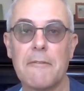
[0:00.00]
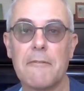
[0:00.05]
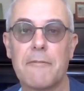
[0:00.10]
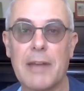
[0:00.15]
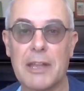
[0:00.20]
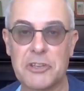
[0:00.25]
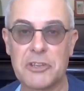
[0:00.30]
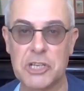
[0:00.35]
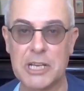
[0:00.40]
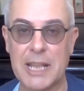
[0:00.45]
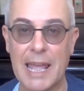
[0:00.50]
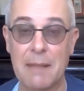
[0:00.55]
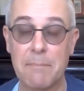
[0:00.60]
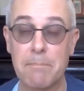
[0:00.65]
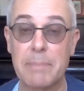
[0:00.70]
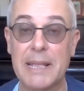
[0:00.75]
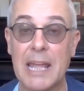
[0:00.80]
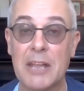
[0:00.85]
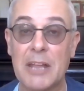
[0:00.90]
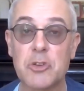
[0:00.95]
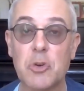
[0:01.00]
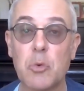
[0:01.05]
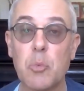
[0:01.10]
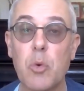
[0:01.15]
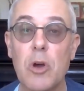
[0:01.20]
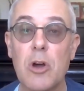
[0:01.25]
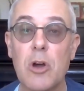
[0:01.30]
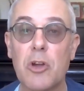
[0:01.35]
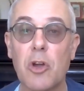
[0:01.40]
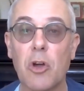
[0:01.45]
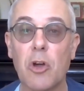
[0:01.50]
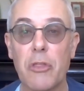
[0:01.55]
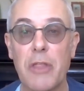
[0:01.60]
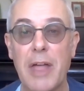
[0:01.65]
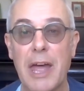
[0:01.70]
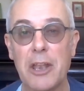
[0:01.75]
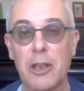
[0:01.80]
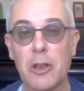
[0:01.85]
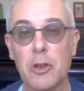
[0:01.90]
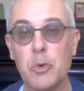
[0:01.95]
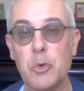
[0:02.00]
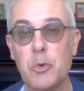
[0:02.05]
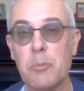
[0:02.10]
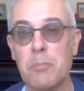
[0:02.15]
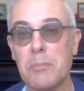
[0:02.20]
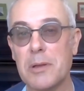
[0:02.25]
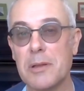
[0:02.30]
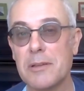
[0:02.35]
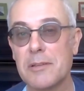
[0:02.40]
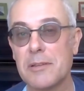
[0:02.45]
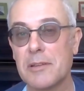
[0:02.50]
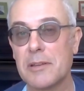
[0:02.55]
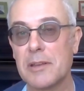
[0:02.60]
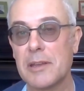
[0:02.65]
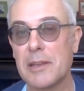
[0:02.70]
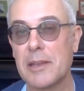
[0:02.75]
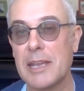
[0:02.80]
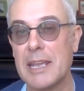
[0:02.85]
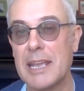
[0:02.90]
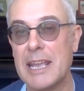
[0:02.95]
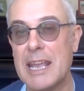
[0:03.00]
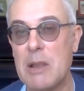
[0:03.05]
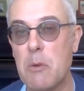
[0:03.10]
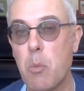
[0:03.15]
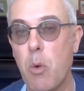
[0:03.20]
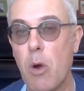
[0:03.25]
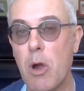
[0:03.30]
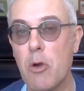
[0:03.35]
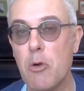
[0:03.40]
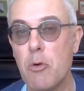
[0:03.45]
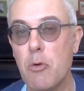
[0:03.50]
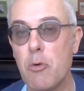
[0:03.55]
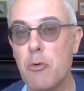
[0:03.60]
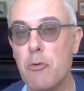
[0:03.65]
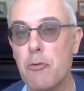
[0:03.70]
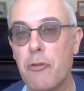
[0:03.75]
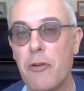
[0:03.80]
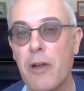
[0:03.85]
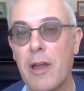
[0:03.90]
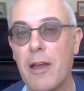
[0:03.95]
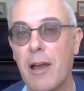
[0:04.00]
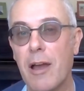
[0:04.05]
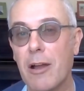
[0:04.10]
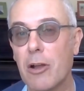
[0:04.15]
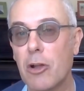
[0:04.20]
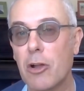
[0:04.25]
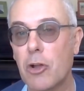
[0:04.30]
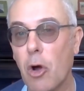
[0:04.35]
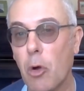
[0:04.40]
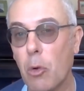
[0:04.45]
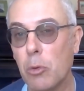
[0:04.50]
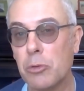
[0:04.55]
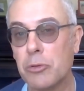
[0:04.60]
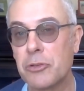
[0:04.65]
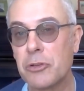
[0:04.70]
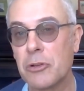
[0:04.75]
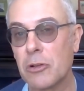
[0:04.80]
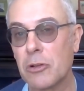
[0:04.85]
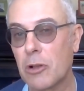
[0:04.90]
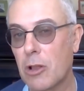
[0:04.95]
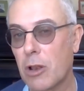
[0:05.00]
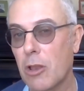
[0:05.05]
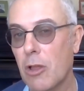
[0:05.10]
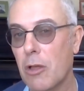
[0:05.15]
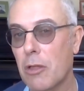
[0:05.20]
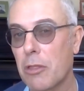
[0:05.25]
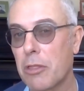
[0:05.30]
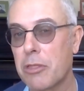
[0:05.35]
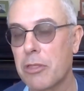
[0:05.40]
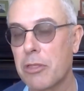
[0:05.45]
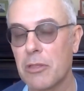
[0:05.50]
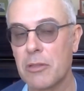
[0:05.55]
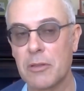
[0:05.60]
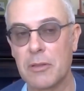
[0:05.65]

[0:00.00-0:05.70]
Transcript: Vachagan began to work on that loom. He wove golden cloth.